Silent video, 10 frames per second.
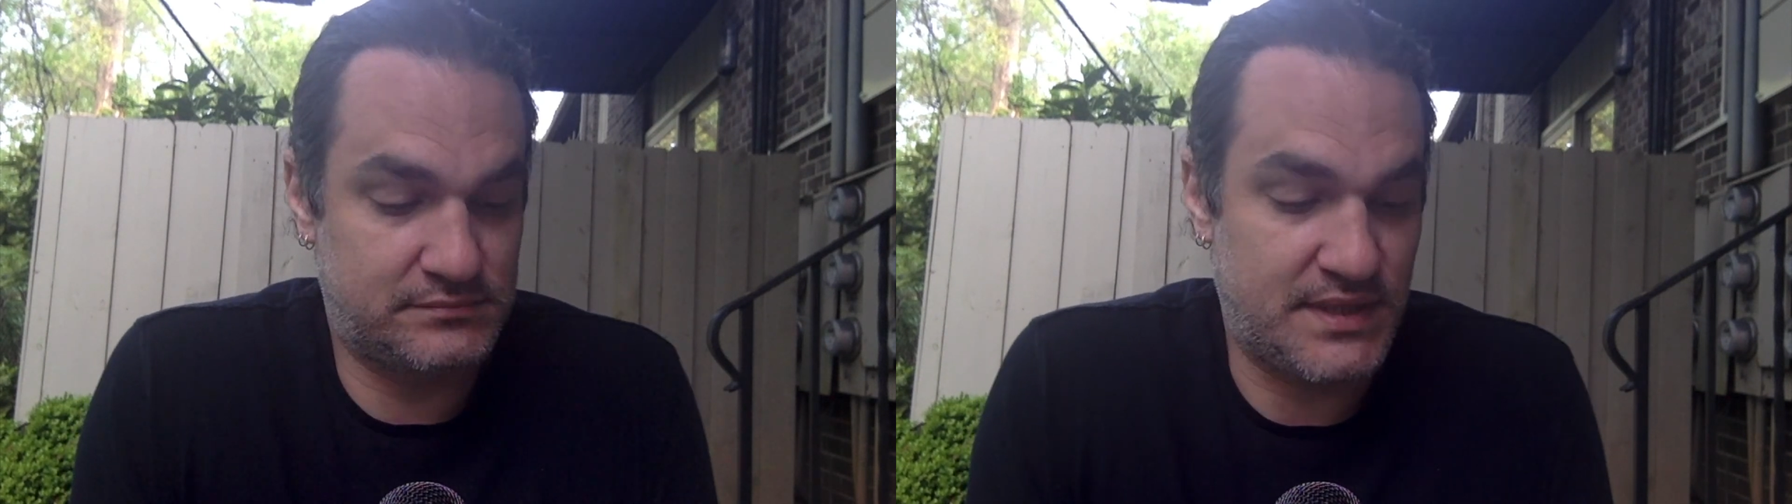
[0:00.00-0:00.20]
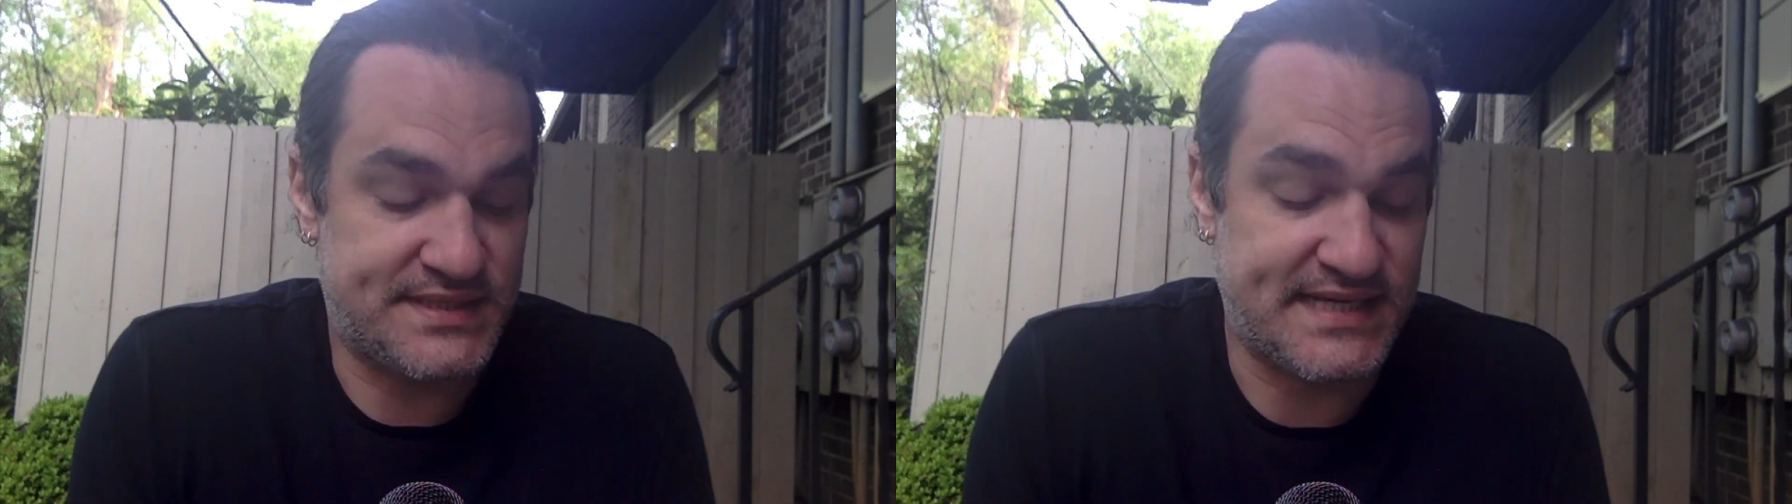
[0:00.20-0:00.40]

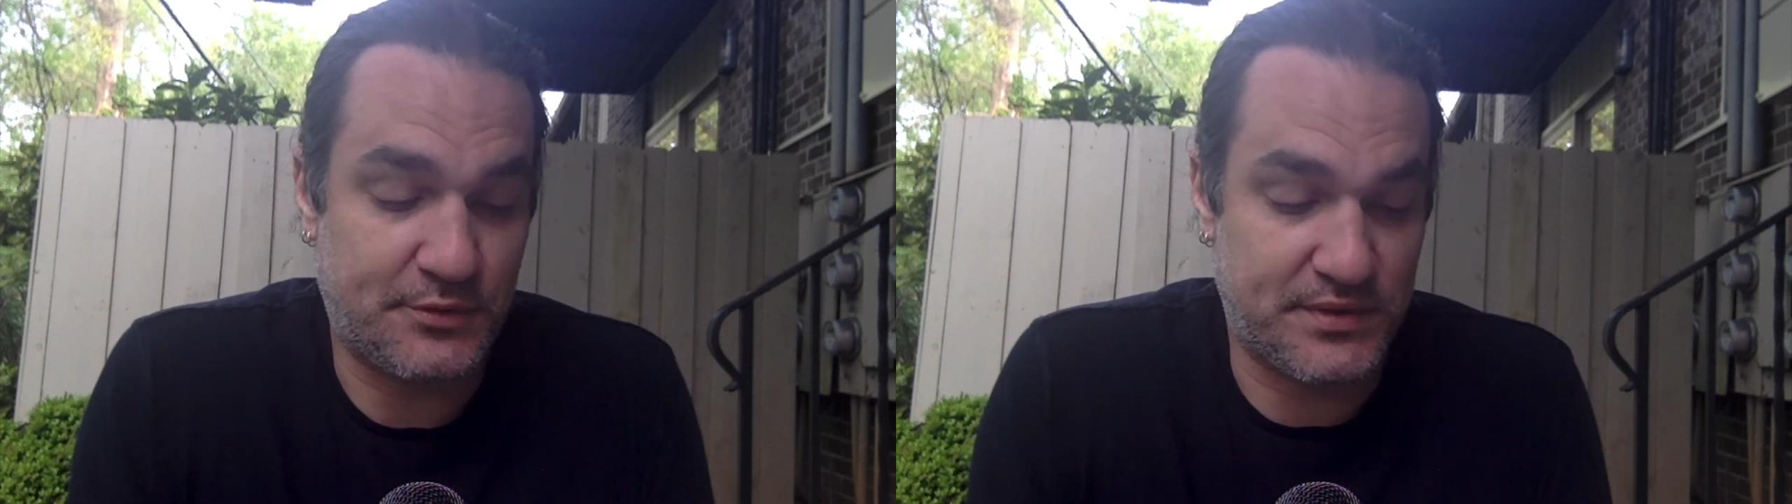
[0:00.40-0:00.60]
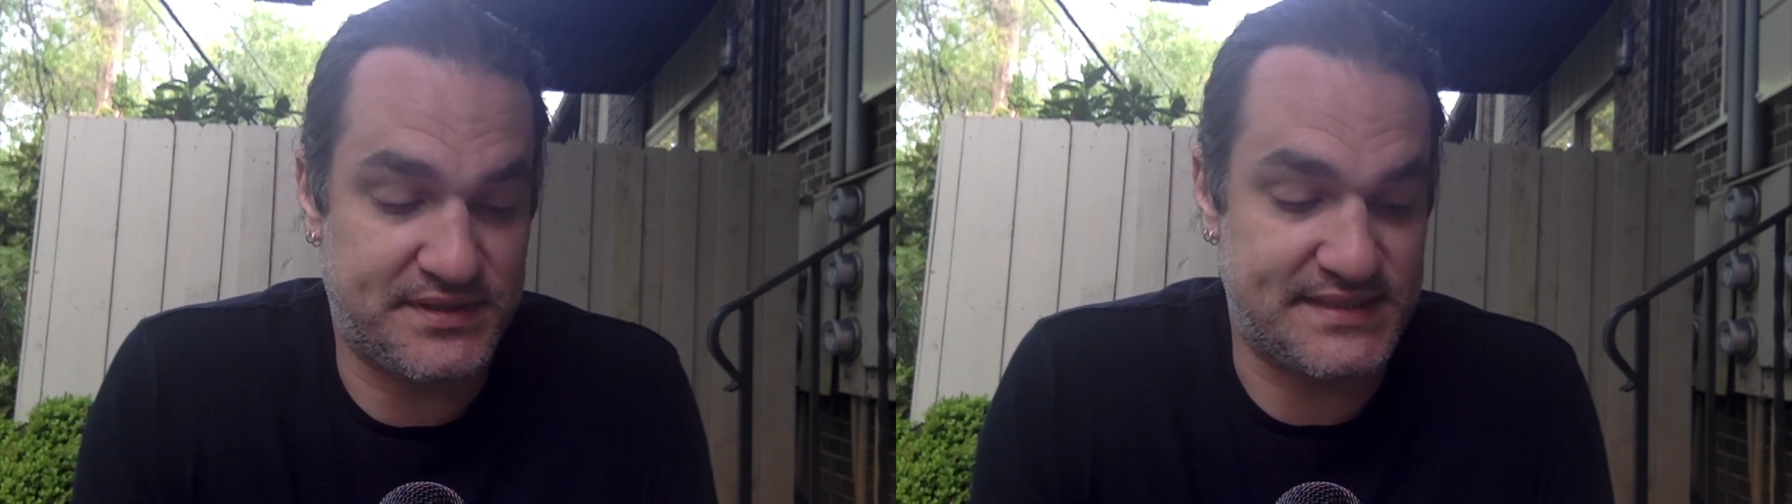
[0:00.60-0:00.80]
sick
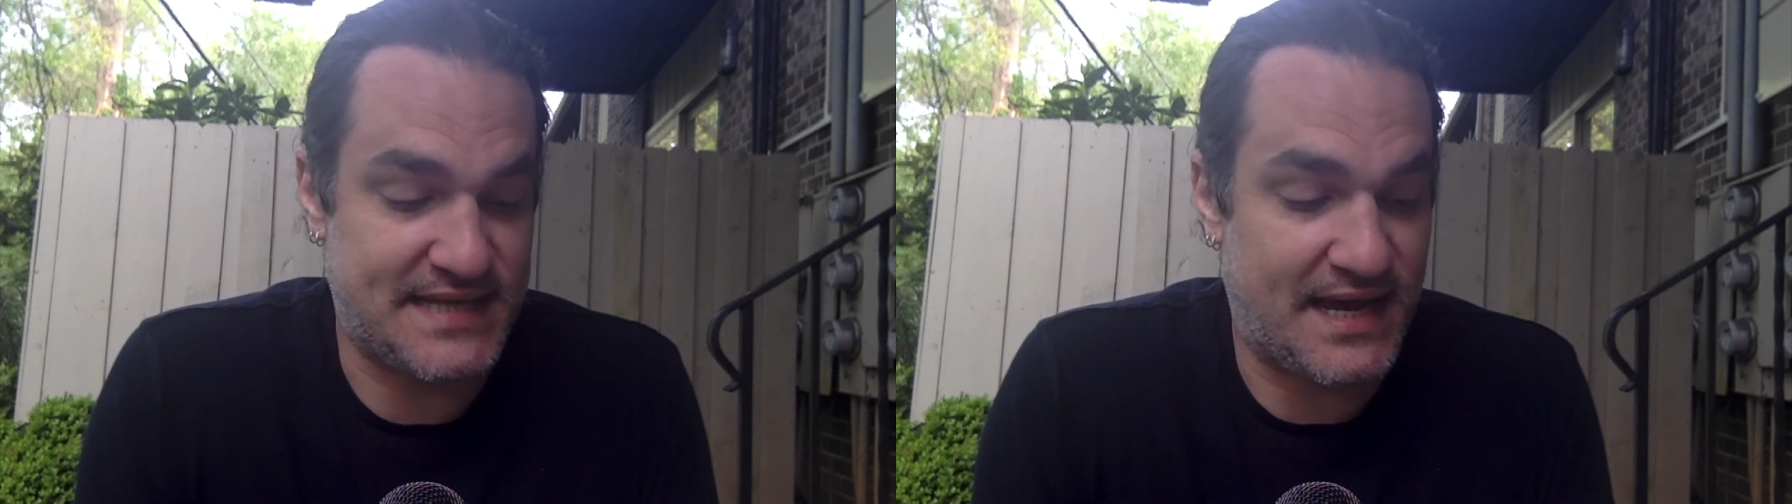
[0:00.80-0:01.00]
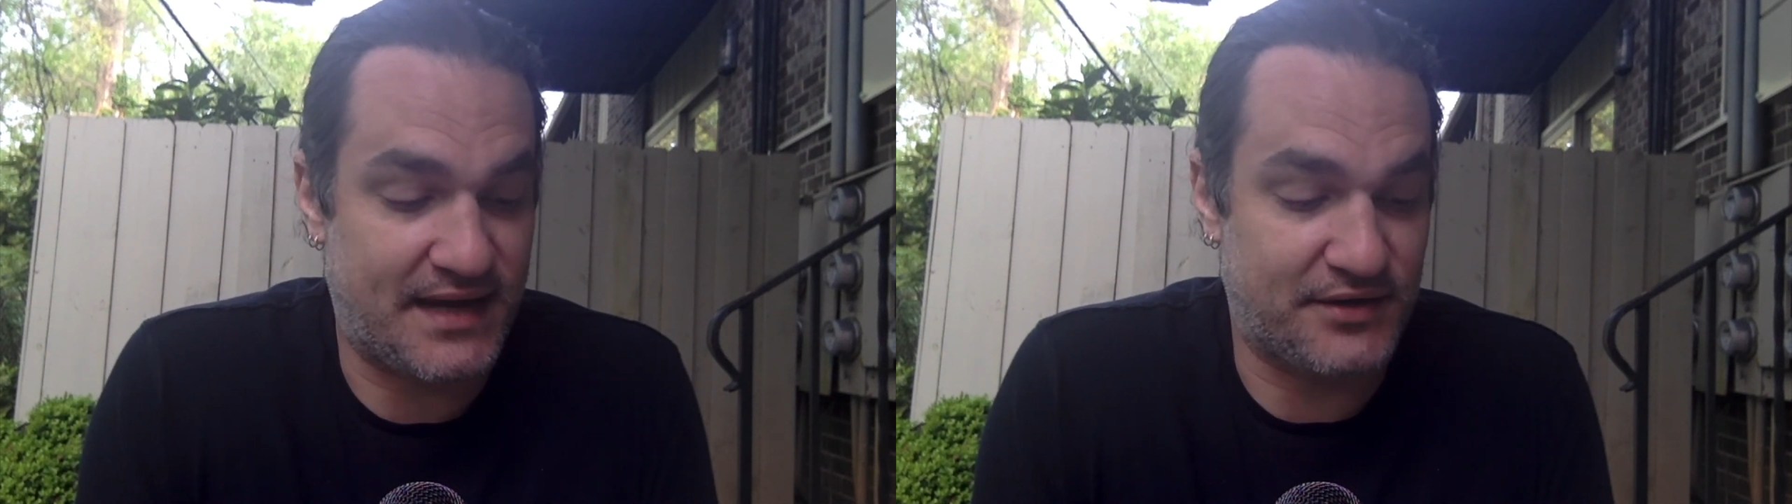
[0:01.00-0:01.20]
with
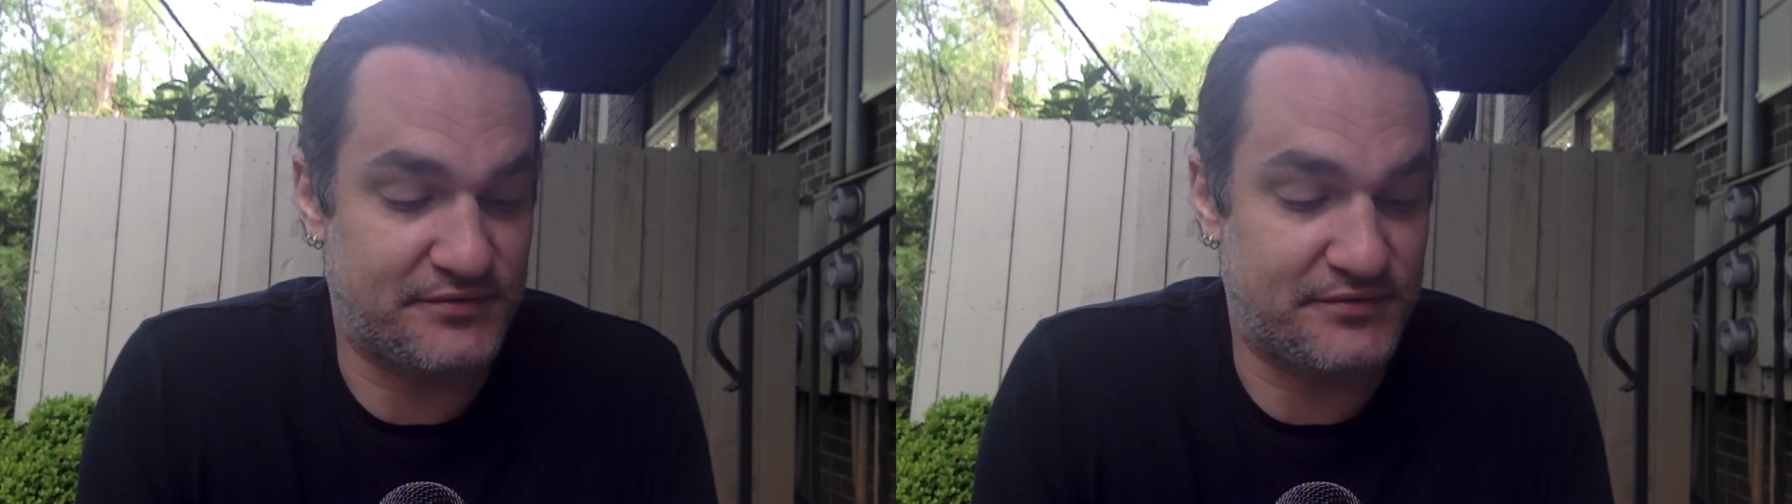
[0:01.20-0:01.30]
desire,